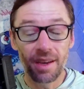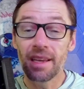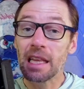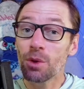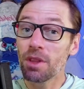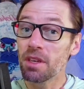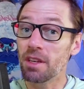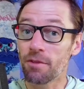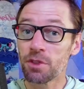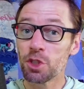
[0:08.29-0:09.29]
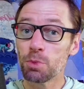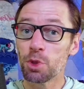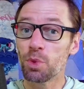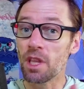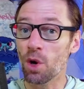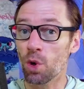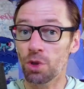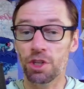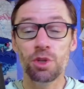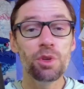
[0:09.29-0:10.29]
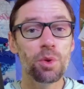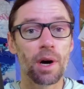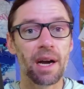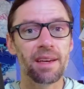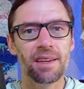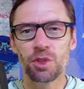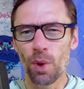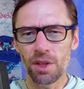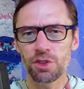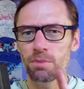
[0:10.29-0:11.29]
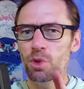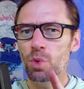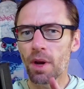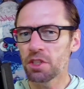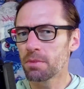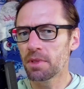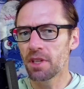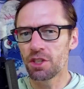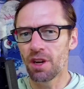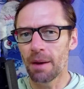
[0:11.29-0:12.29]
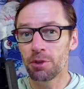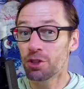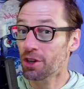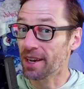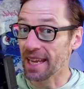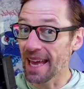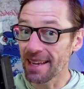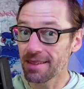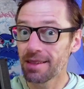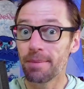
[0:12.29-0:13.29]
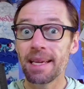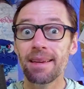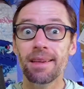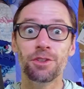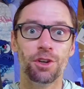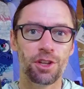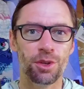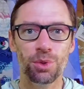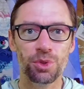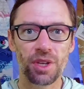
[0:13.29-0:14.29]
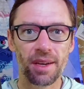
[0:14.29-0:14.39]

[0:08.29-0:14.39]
including the differences between the old and new UI, as well as some new customization options you're going to get to make it easier to use.